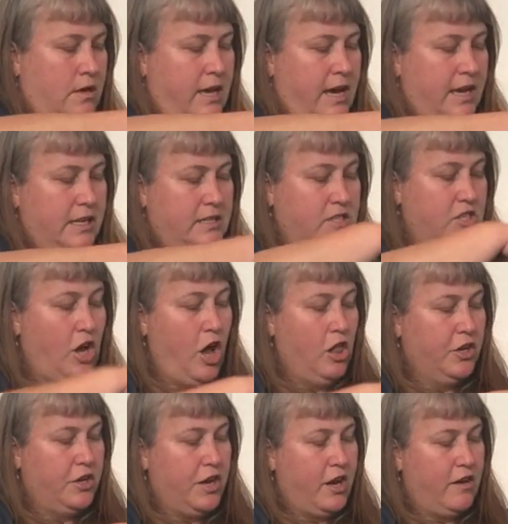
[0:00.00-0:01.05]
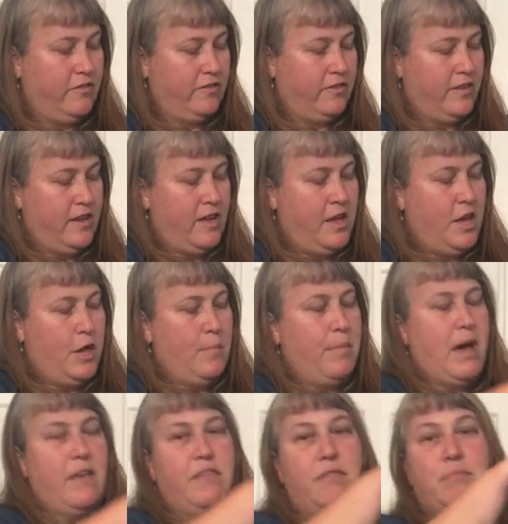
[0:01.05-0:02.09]
And it's tall enough,
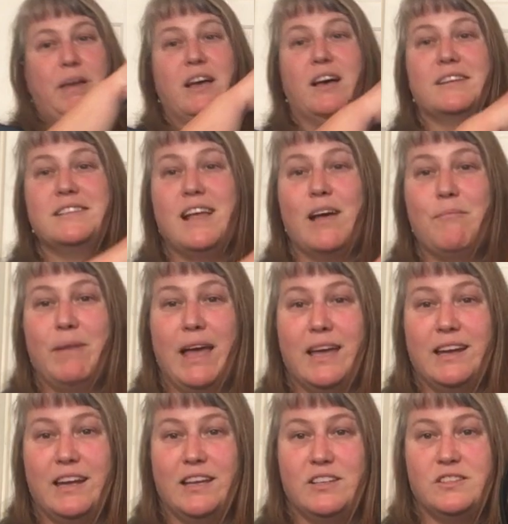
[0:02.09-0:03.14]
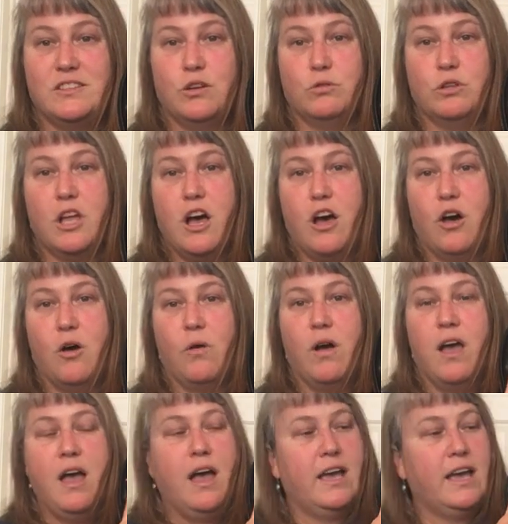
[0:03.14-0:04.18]
but because that magnet is so low,
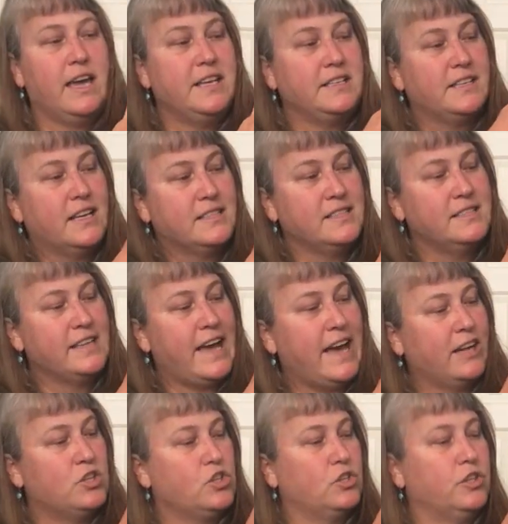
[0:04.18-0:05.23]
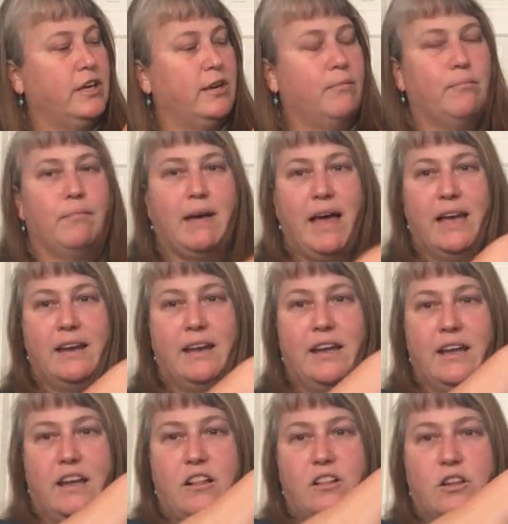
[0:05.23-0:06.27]
it doesn't actually
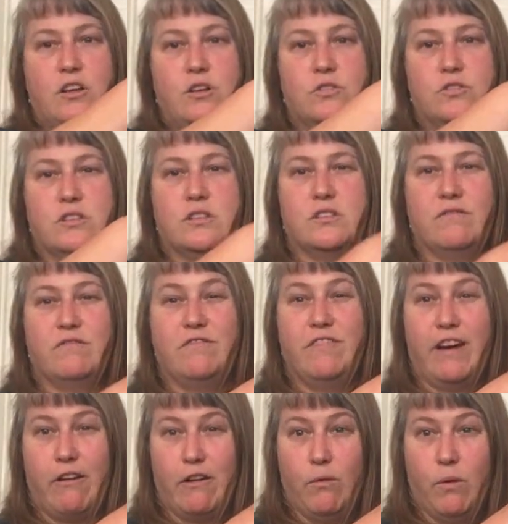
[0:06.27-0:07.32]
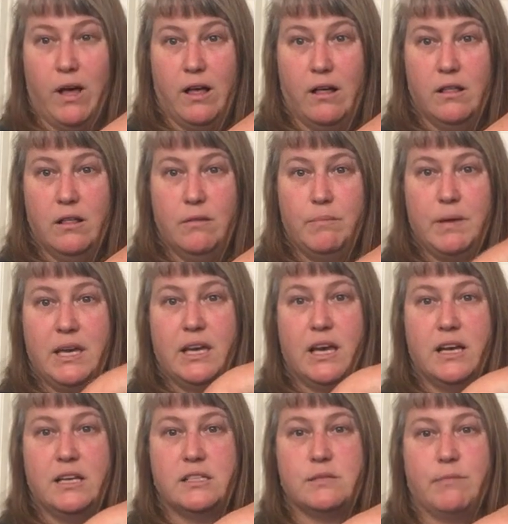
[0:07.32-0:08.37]
magnet close very well
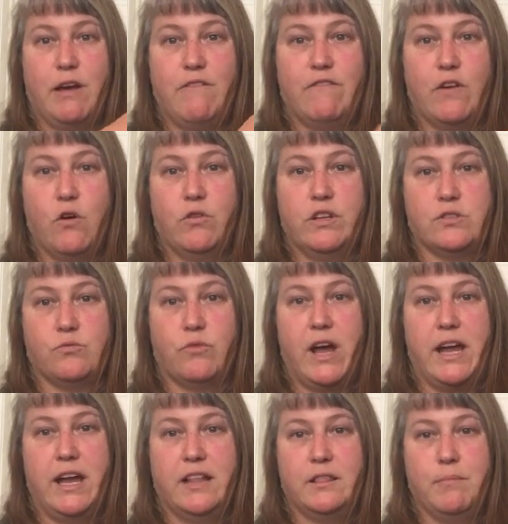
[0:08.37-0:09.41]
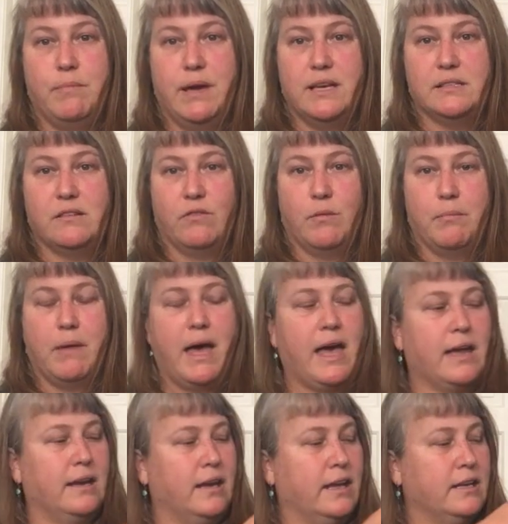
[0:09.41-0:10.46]
because my phone is right at the base of the
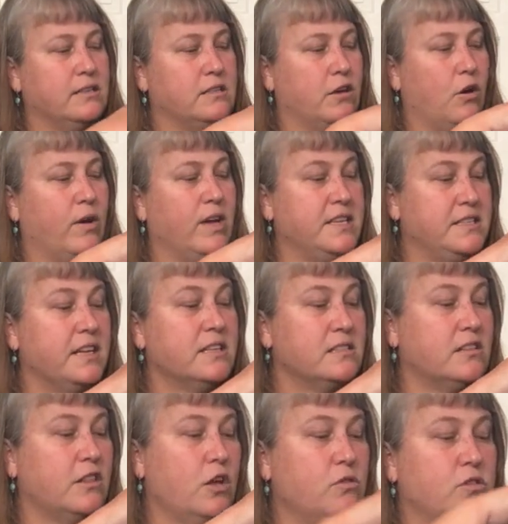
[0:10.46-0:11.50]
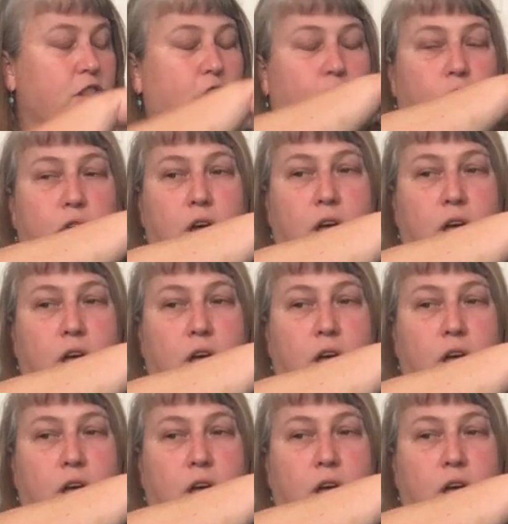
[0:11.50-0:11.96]
magnet. So it does close though.